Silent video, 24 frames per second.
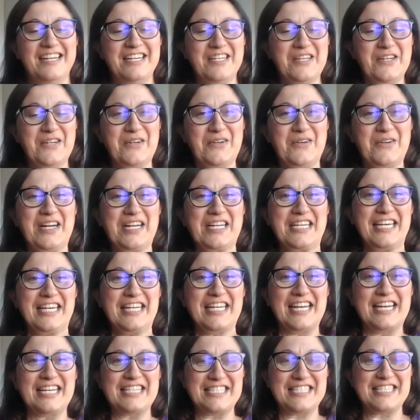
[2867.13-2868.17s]
I know. I get
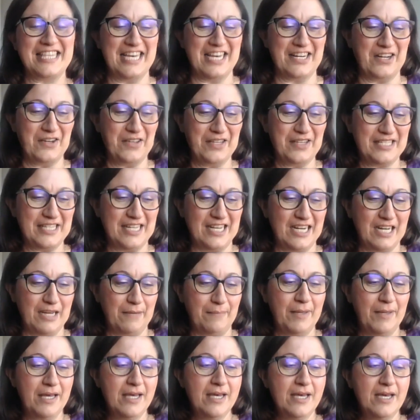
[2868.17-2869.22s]
asked that all the
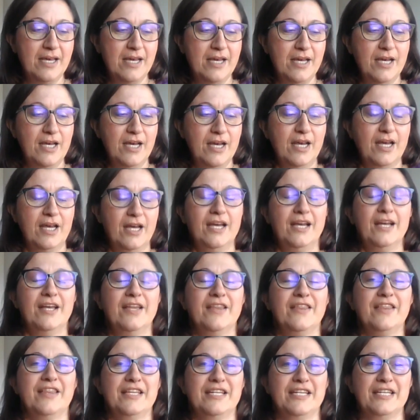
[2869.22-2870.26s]
time.
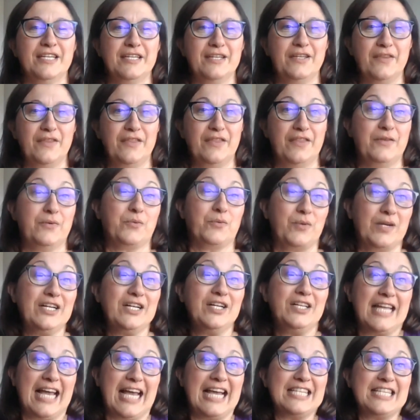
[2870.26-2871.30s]
The
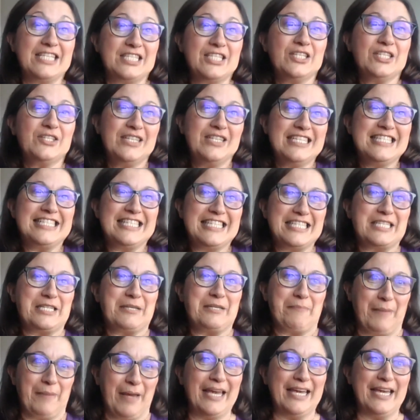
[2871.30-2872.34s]
real answer is it
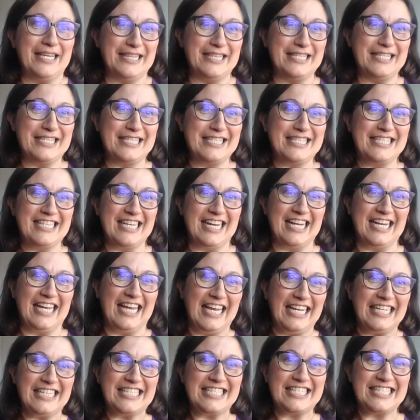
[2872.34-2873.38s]
depends. I
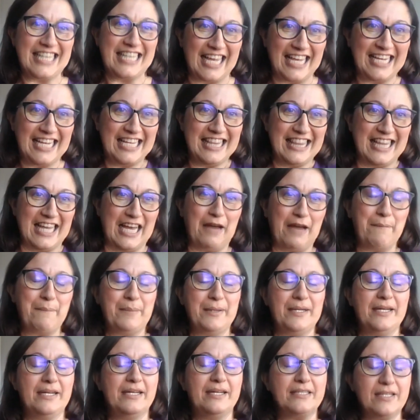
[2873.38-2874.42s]
hate saying that,
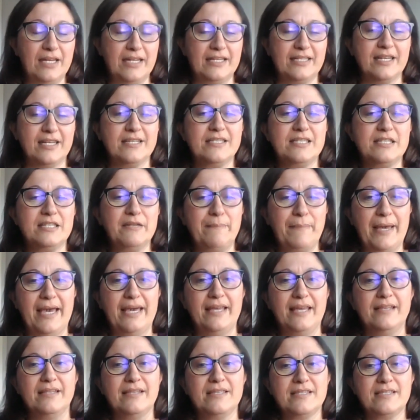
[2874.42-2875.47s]
but it does
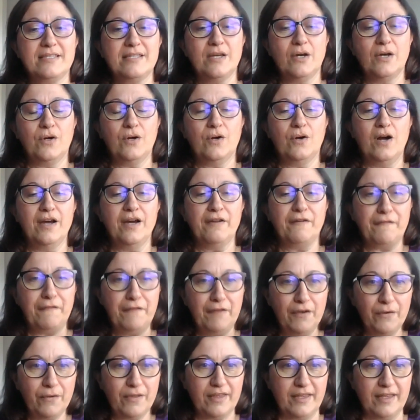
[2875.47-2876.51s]
depend. So on a
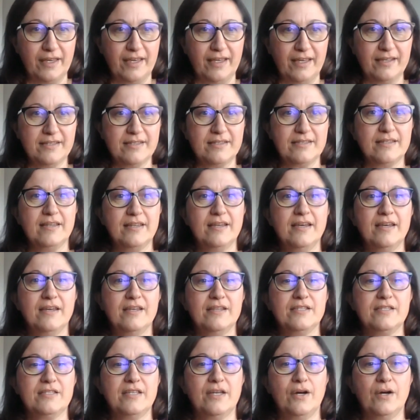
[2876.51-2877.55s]
few things.
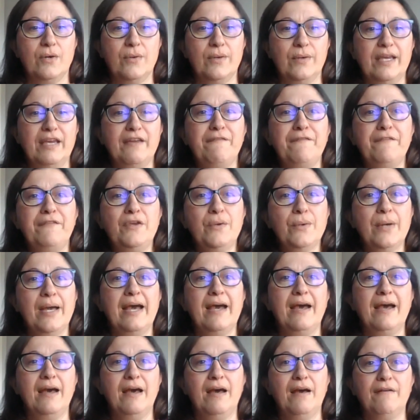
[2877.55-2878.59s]
So if you
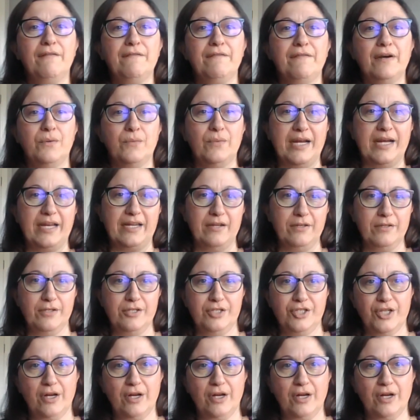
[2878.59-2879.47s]
have a regular